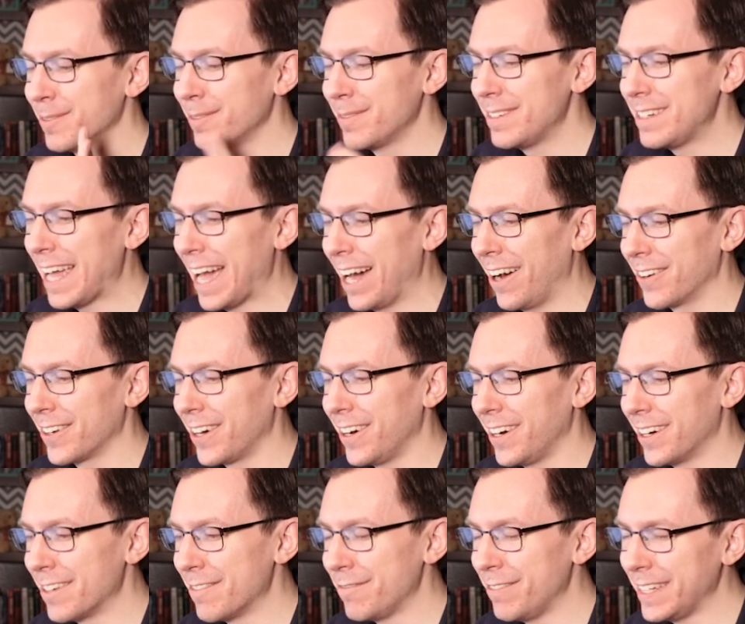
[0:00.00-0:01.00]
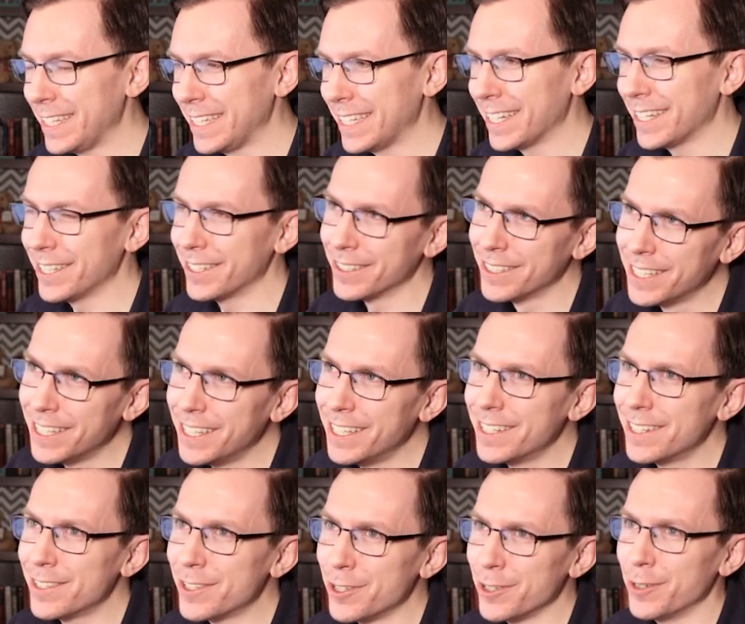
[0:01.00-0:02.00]
down on video
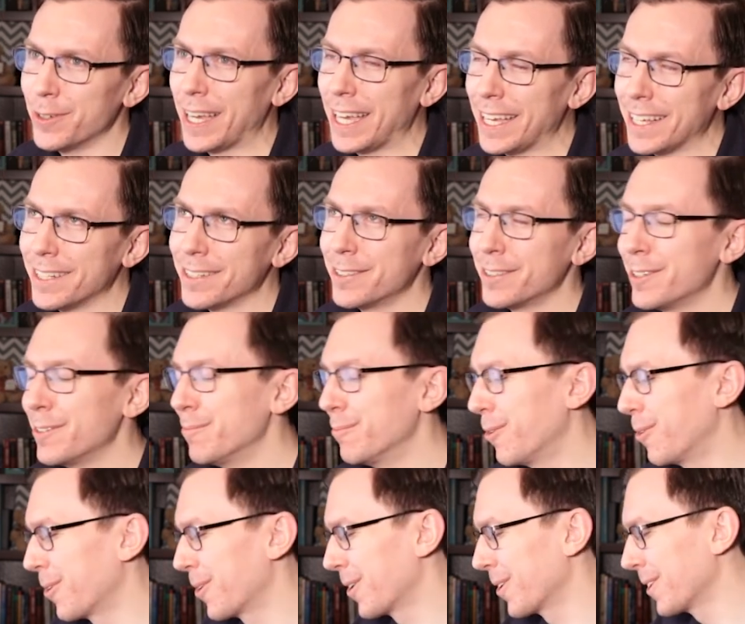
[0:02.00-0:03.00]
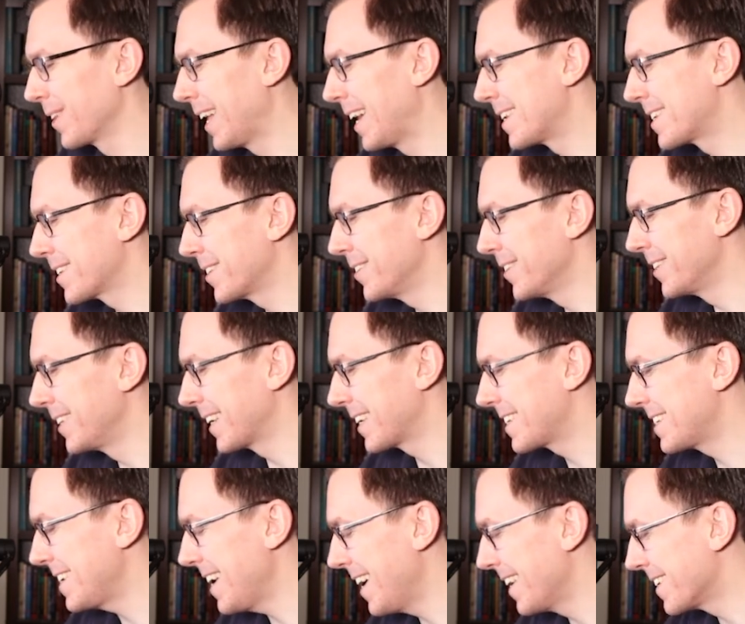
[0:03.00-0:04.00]
to a more or less good
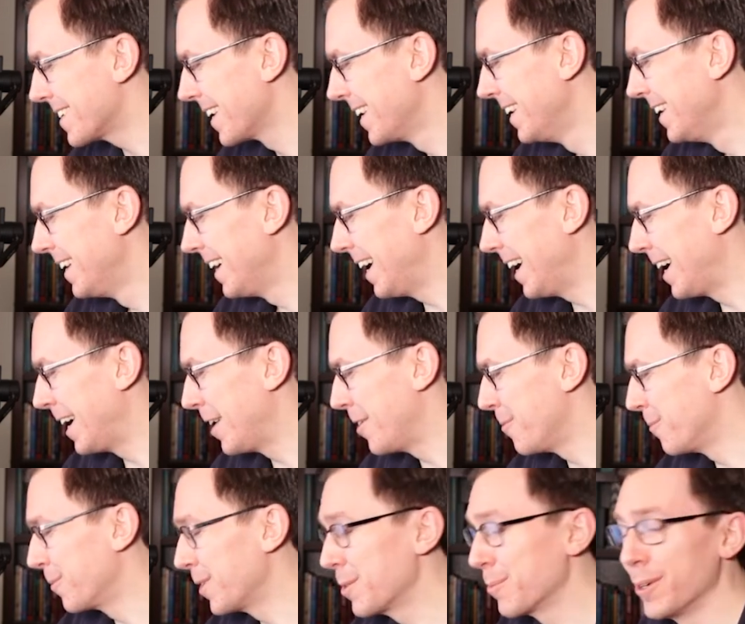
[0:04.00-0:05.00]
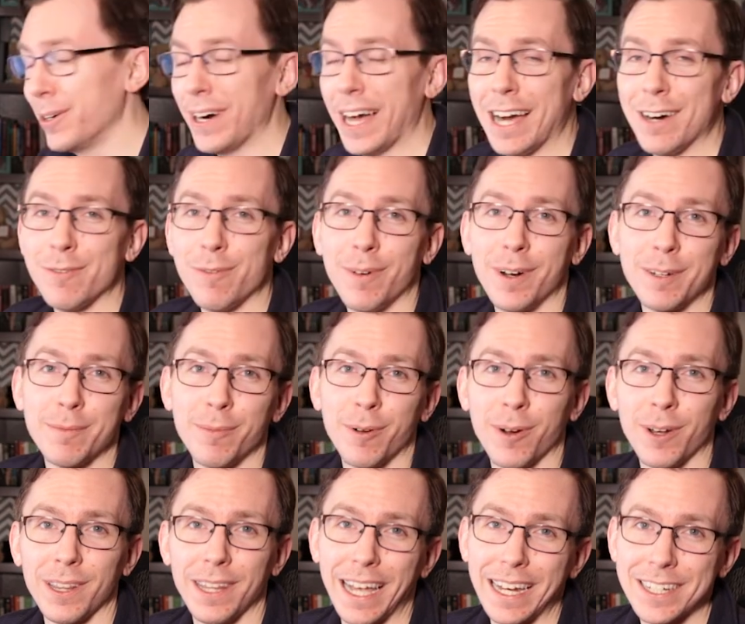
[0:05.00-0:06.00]
extent. Um, we will have one more
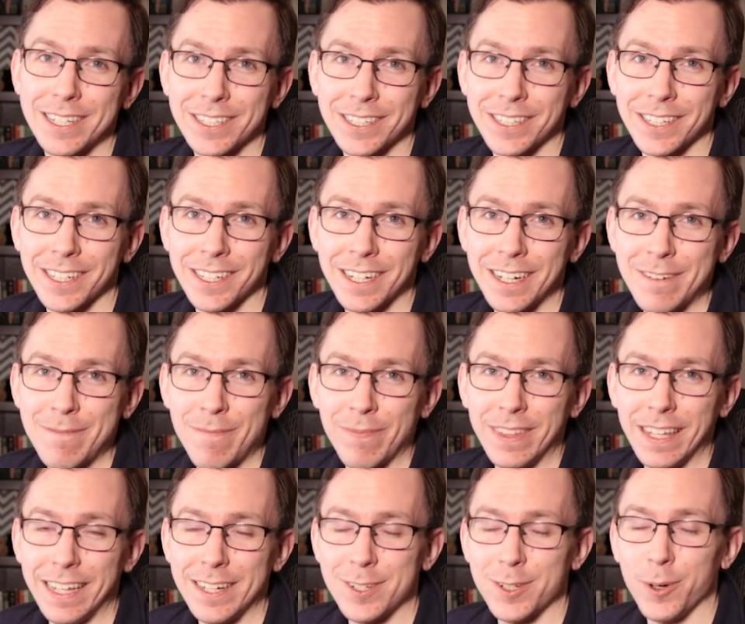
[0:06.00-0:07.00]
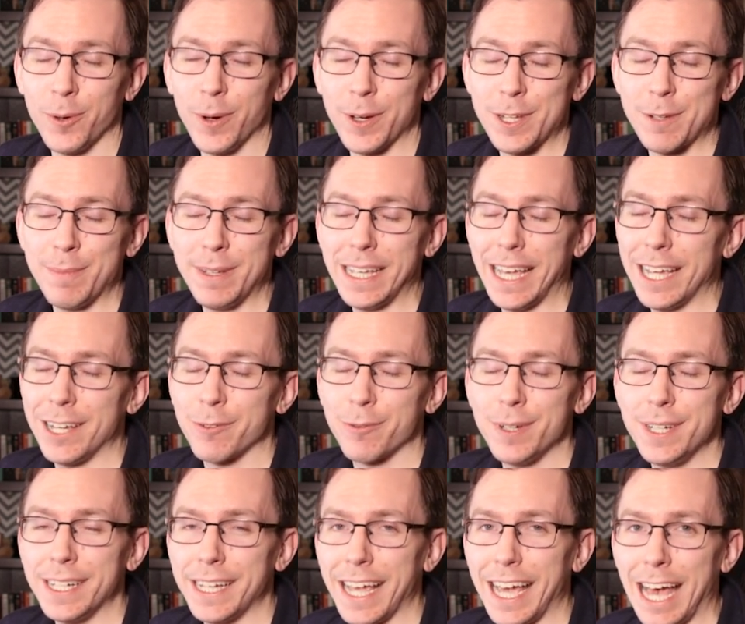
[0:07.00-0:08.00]
lecture it's going to be a
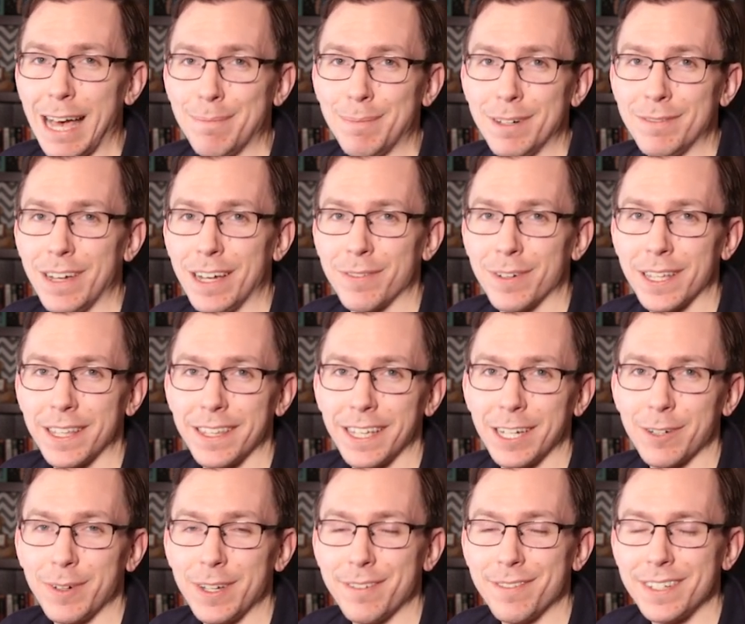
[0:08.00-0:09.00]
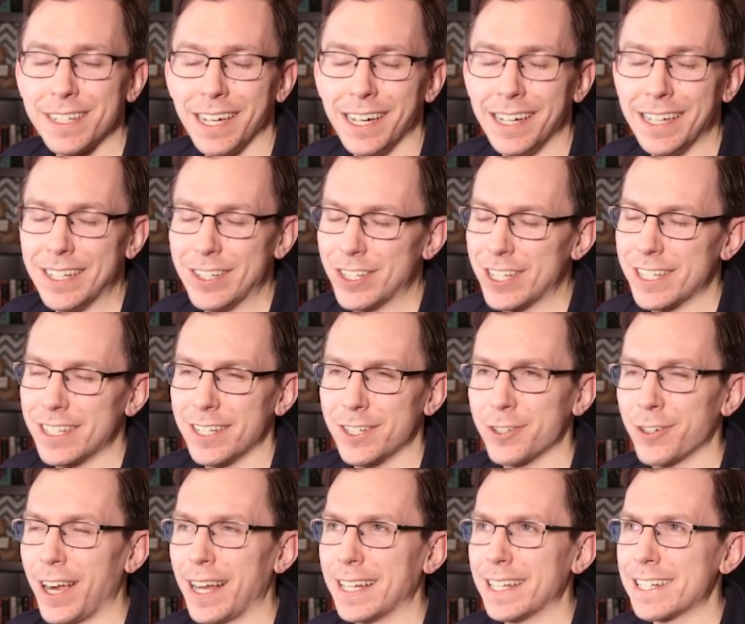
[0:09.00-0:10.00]
recap of everything we've done just to
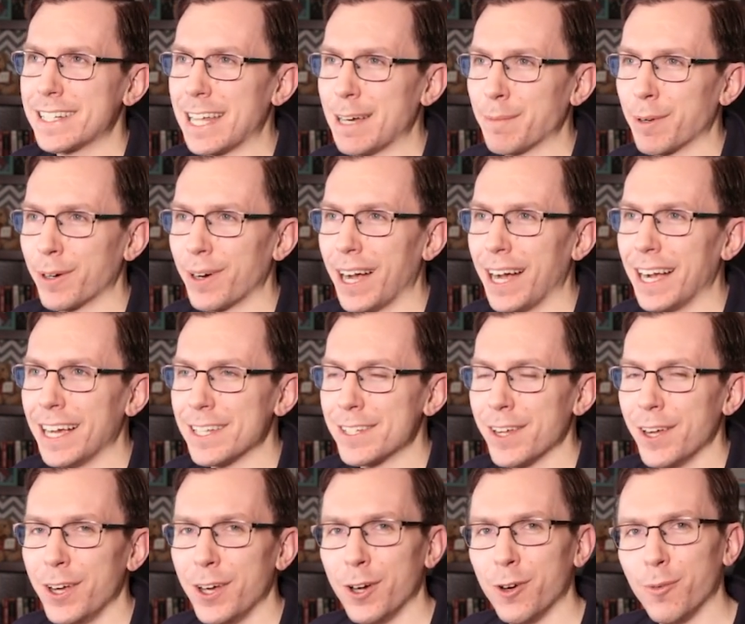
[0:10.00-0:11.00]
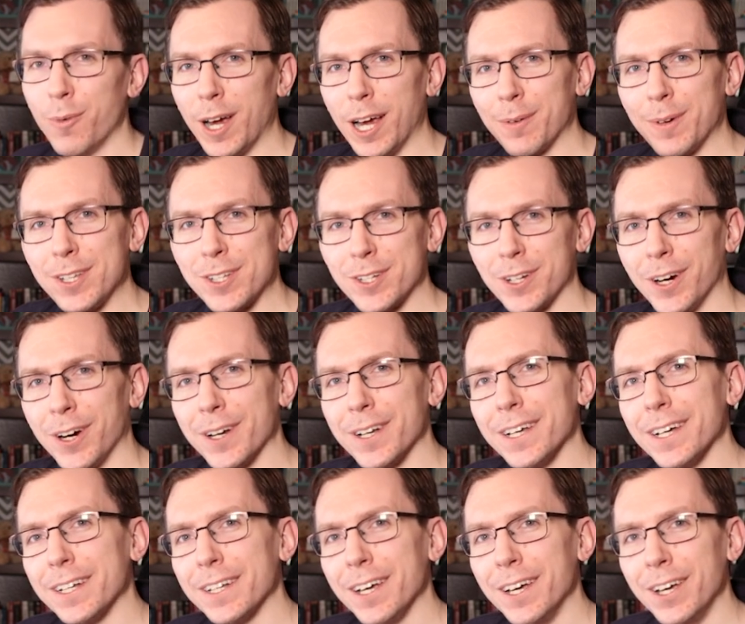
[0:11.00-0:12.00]
try to summarize where we started,